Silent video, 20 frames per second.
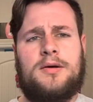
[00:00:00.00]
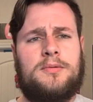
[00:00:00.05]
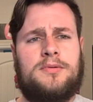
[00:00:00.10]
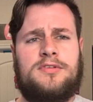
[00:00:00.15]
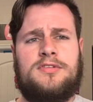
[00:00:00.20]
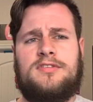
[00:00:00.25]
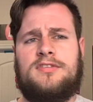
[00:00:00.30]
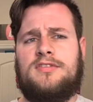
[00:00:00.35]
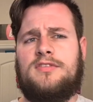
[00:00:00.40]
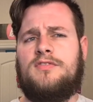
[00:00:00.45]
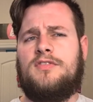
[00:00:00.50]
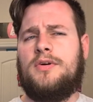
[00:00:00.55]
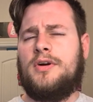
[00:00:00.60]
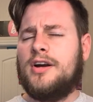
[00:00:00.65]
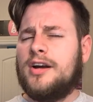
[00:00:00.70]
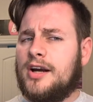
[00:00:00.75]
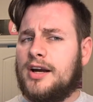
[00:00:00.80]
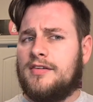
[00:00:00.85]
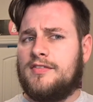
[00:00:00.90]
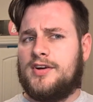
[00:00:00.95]
it was
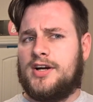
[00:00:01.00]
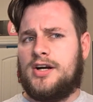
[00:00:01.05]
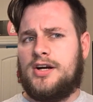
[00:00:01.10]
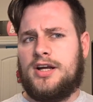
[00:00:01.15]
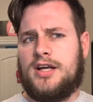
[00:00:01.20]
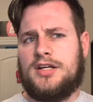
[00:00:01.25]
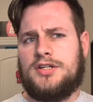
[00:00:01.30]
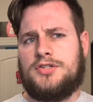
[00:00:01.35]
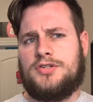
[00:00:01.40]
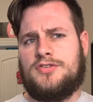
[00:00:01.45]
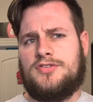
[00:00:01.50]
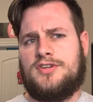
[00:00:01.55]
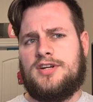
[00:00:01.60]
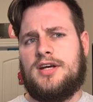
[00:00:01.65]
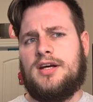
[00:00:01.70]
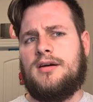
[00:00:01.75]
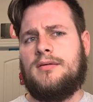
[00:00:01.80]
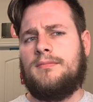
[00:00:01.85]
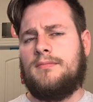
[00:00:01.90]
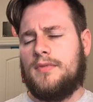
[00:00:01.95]
very, very
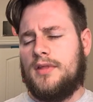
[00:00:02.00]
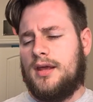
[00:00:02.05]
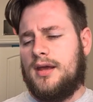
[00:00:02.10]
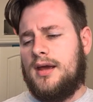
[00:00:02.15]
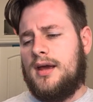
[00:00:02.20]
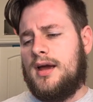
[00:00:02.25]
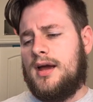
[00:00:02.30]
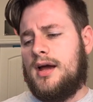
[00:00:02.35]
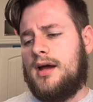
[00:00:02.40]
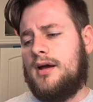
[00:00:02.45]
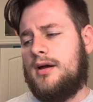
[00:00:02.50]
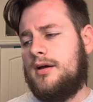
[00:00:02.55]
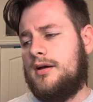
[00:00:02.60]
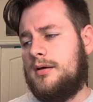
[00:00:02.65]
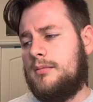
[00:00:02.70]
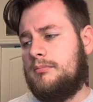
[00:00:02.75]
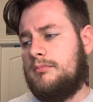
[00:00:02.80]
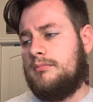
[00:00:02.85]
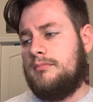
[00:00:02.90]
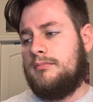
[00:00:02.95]
interesting.
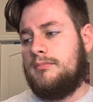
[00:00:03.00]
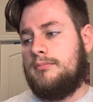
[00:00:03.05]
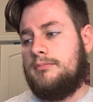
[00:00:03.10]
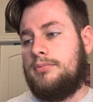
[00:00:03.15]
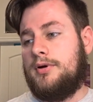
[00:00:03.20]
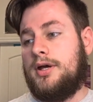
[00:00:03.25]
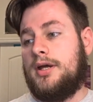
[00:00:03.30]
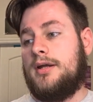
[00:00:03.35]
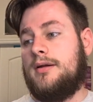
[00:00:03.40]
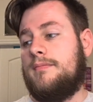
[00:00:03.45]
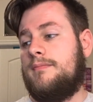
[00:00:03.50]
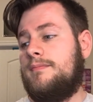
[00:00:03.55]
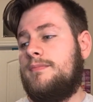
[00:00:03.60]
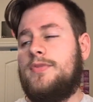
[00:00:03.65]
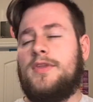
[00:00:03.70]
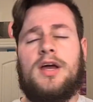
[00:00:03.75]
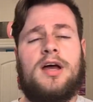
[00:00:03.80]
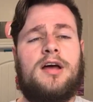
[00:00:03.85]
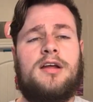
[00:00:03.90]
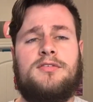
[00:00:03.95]
But
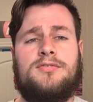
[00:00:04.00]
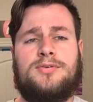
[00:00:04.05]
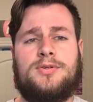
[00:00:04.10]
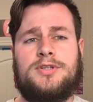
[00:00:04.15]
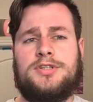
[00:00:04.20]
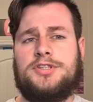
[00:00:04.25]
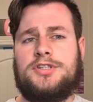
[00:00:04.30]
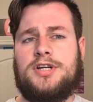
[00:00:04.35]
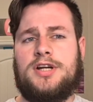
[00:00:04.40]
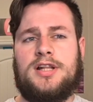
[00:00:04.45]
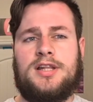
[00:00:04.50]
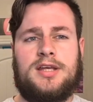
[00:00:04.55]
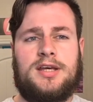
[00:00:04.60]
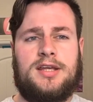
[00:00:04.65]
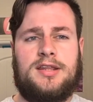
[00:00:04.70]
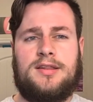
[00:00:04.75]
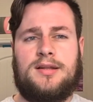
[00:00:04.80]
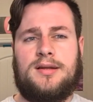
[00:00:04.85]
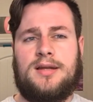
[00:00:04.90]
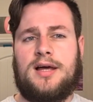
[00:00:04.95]
unfortunately,
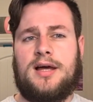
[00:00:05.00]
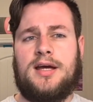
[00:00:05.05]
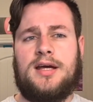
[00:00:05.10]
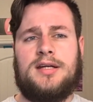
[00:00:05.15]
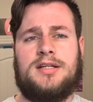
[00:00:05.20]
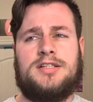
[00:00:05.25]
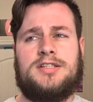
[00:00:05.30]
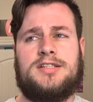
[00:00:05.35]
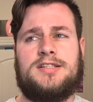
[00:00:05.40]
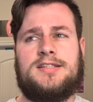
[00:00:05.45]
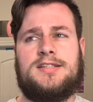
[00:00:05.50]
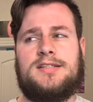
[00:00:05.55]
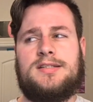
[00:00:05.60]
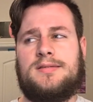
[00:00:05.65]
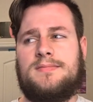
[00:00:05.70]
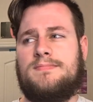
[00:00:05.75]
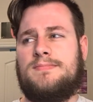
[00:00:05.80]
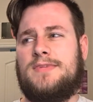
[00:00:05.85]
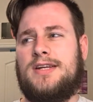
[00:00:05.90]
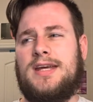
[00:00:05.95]
the line just
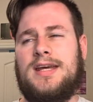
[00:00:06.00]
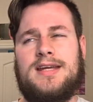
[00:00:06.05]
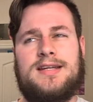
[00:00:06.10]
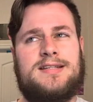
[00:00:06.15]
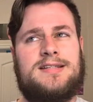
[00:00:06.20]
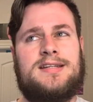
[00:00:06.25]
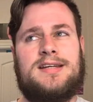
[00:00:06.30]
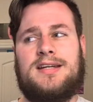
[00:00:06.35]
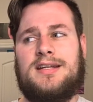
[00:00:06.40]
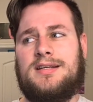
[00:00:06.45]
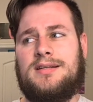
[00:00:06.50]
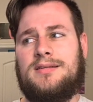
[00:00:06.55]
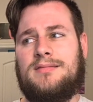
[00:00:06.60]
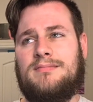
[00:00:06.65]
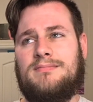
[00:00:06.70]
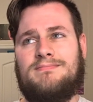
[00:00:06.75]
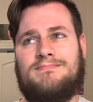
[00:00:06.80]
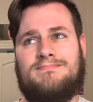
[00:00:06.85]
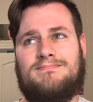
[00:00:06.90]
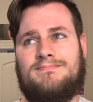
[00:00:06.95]
it didn't
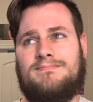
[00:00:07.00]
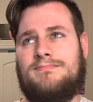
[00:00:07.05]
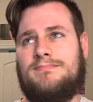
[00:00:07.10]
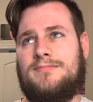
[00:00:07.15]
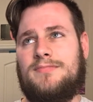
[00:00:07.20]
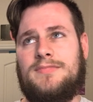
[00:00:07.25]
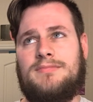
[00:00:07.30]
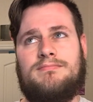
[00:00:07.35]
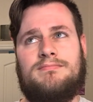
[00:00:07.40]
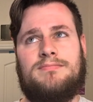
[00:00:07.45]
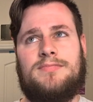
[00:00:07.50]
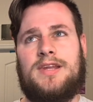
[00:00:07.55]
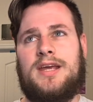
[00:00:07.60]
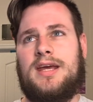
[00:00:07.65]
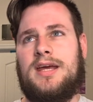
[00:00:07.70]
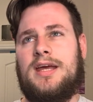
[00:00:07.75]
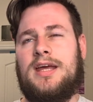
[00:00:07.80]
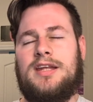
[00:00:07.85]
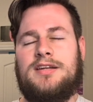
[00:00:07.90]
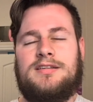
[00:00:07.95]

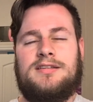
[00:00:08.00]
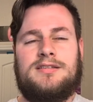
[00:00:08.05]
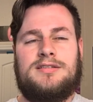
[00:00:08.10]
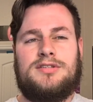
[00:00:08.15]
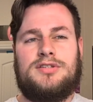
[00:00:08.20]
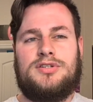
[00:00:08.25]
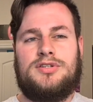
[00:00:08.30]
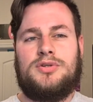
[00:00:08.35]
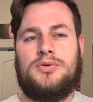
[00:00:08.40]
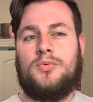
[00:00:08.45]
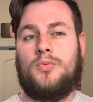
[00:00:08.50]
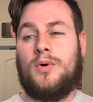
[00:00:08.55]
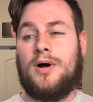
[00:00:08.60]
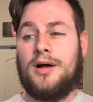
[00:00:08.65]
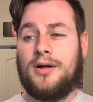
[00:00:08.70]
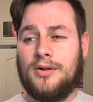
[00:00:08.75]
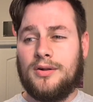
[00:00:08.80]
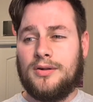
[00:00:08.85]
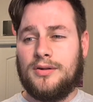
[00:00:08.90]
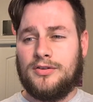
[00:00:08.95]
it didn't do
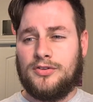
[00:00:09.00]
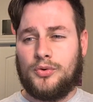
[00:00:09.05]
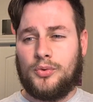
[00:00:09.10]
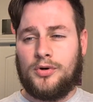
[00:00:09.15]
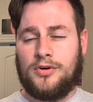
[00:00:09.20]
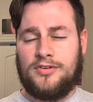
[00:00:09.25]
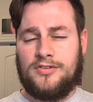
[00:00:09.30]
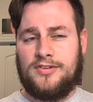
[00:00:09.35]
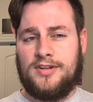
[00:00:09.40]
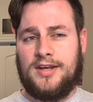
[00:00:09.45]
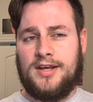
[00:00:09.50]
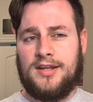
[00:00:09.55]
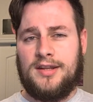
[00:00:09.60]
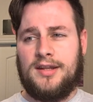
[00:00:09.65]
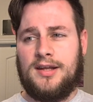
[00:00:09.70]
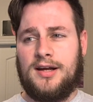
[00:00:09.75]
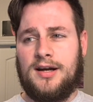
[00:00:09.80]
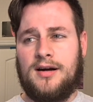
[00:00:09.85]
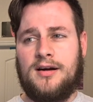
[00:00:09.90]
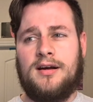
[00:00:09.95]
well towards the end
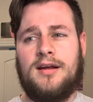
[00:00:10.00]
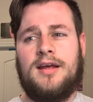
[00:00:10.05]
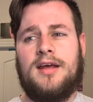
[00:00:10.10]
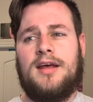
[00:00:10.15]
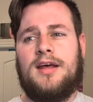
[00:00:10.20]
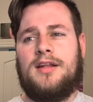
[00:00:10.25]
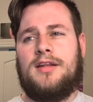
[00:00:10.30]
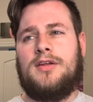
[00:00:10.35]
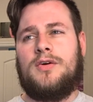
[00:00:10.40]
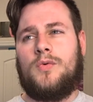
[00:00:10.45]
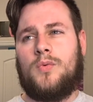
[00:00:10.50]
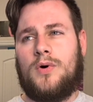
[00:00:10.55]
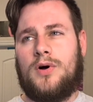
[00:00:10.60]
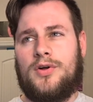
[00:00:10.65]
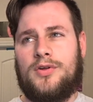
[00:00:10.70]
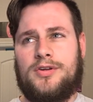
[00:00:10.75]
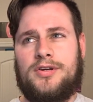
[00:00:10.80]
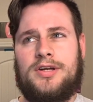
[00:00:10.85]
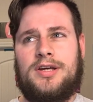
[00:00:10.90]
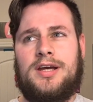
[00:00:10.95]
there. The
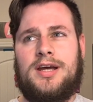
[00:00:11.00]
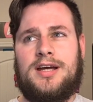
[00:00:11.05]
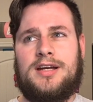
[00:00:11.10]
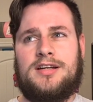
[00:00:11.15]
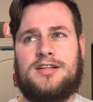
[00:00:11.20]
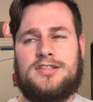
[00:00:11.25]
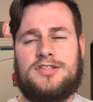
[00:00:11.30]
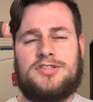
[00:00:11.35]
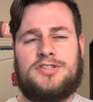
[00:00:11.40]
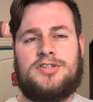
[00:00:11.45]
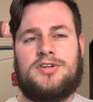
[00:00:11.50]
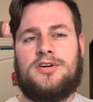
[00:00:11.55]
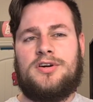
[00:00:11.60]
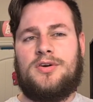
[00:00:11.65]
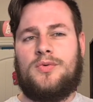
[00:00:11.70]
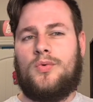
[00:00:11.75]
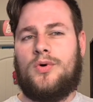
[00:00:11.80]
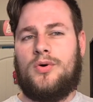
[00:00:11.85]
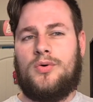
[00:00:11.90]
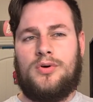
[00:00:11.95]
quality kind of just
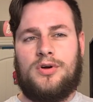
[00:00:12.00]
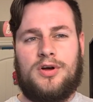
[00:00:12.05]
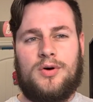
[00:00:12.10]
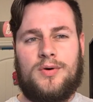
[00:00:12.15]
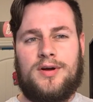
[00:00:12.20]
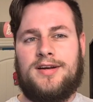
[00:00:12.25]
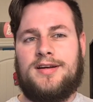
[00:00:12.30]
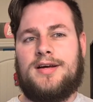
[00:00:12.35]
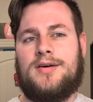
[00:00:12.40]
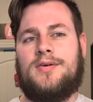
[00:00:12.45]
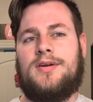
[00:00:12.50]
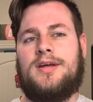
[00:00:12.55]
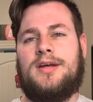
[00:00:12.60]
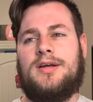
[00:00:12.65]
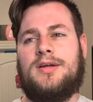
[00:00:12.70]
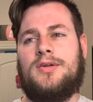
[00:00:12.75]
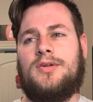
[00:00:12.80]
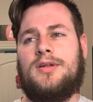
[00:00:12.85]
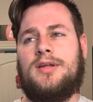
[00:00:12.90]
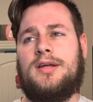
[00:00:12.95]
started going
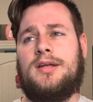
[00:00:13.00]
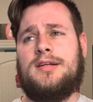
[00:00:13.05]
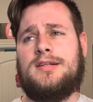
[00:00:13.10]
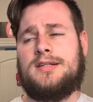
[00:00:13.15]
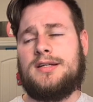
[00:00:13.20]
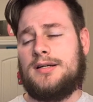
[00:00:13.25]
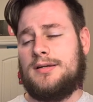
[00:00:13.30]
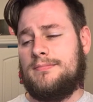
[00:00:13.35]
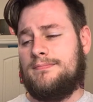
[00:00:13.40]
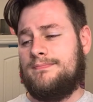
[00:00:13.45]
downhill, and